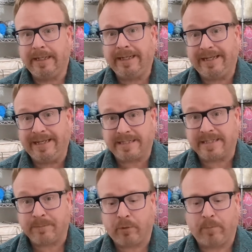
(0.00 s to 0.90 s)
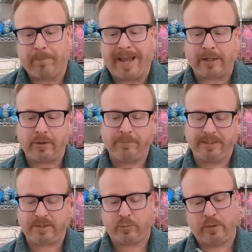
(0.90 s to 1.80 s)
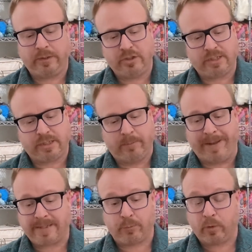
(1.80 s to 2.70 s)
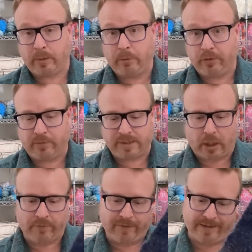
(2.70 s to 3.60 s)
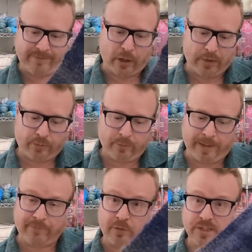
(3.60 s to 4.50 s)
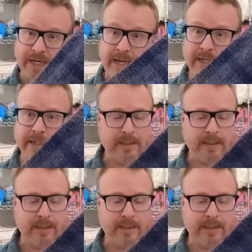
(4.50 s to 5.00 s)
It's a simple pattern, but it makes a really beautiful scarf. And I've gone through my first cake.